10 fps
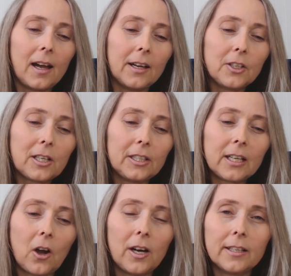You
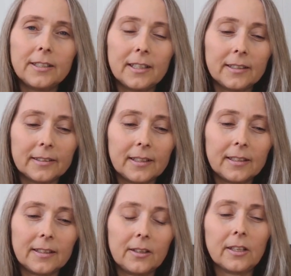click on
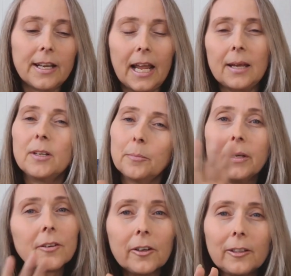the name in the
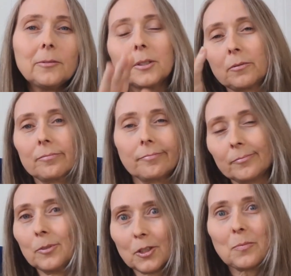middle,
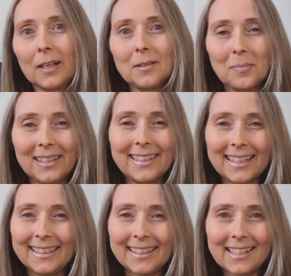which might be
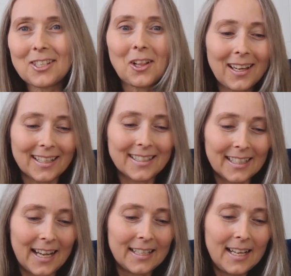guest client
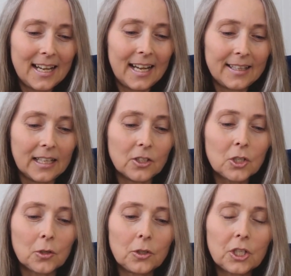again, and then
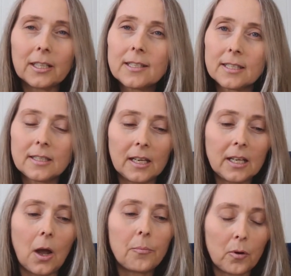search
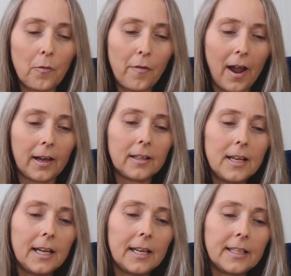existing profile.
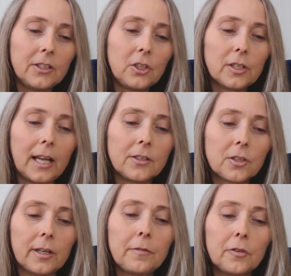And then you could
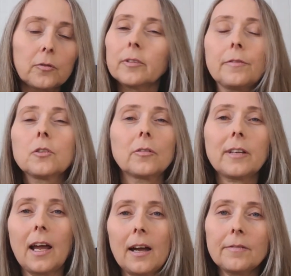enter, if you don't
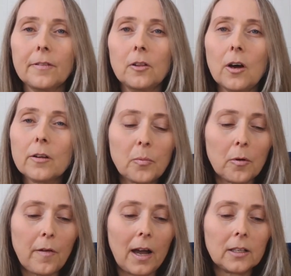have a lot of
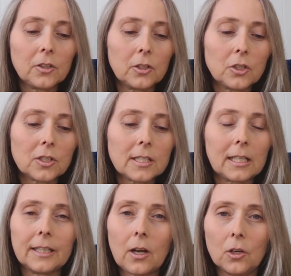profiles, you could just
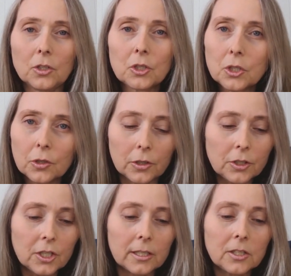click on
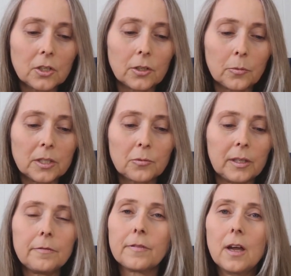search and it's going to
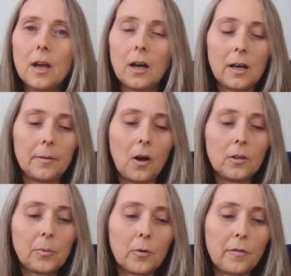retrieve all
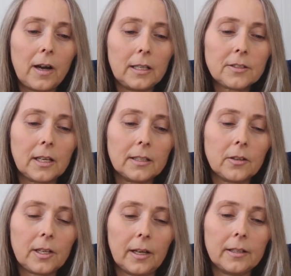the profiles that,
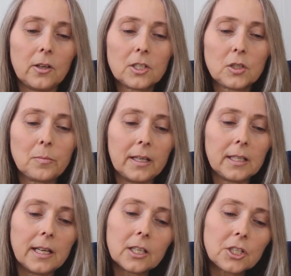okay, I lost my
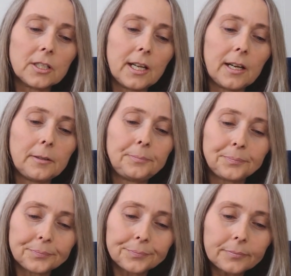connection now.
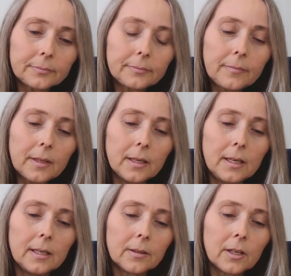
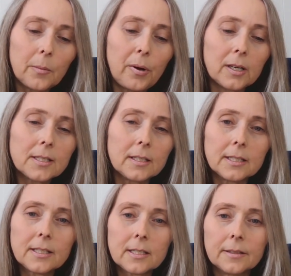Gotta pause
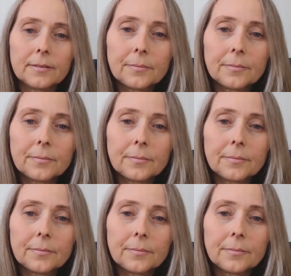this.